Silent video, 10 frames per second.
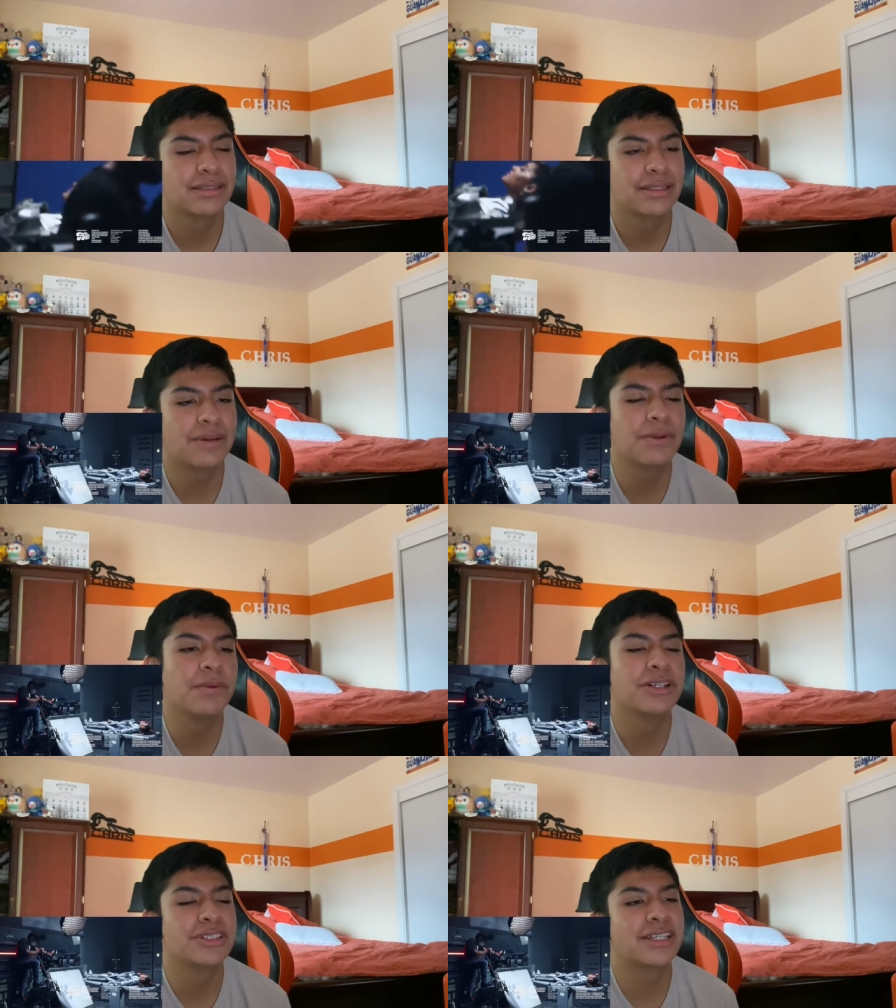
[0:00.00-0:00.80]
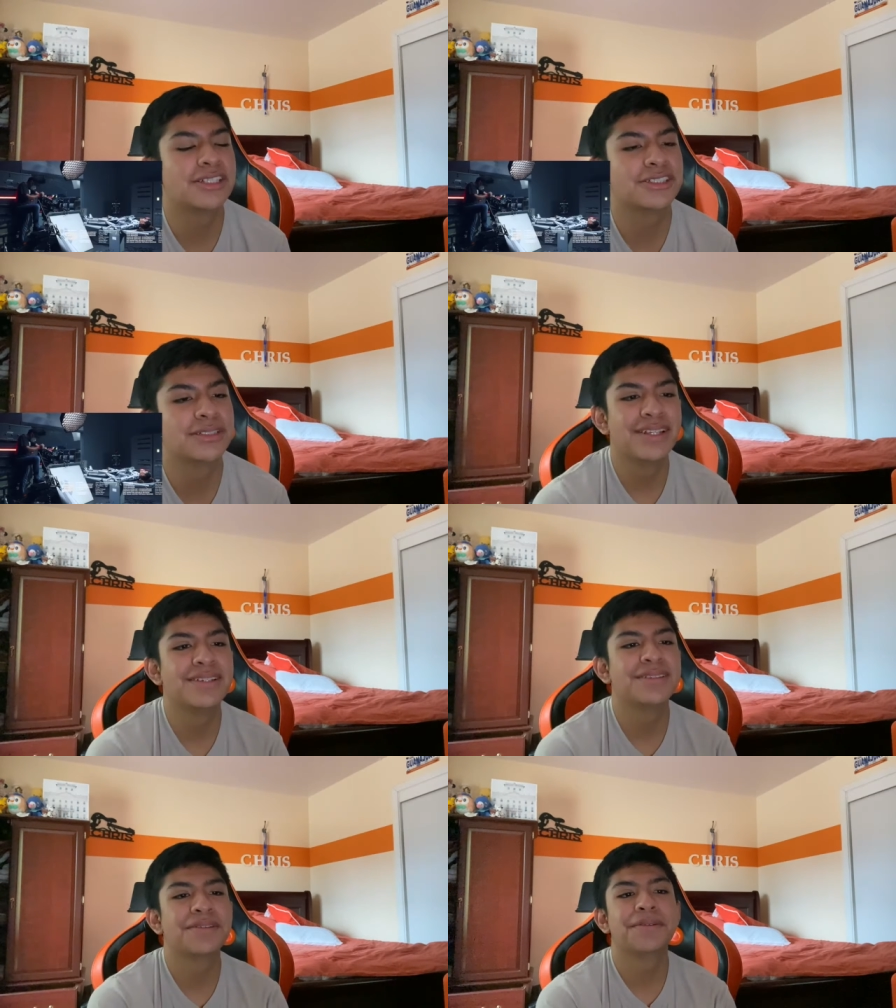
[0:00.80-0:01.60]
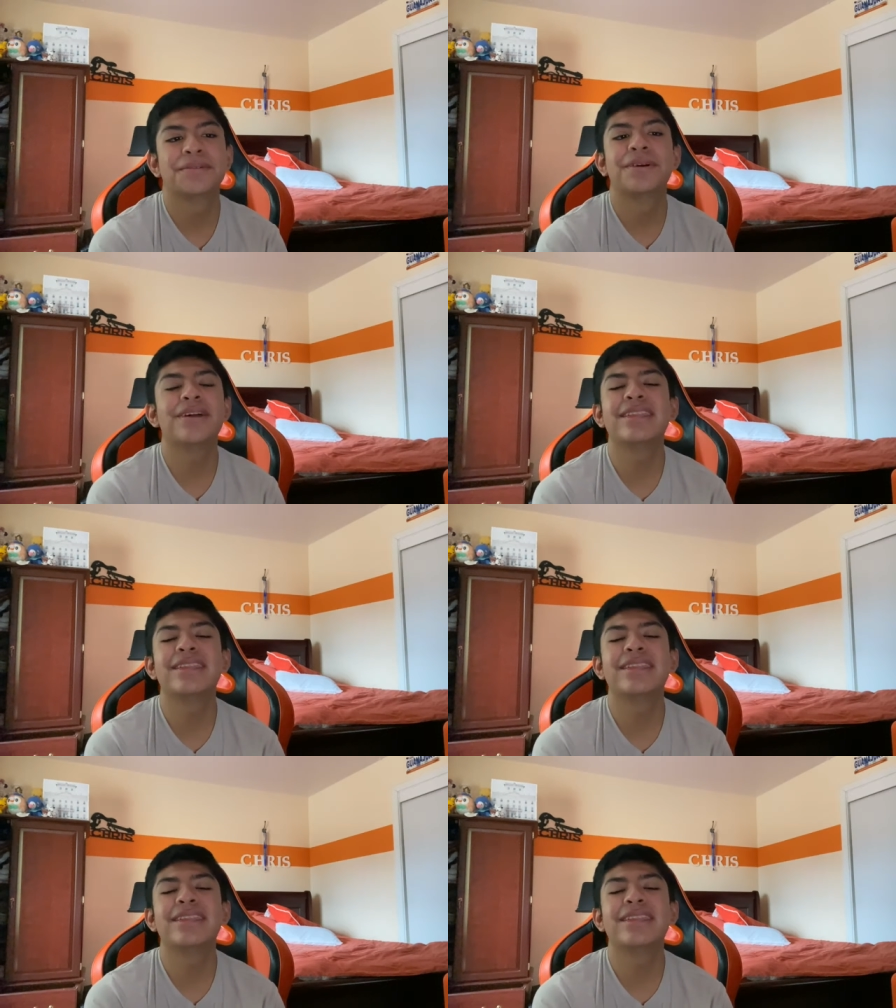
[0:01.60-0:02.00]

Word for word: I'm gonna watch this actually. Well,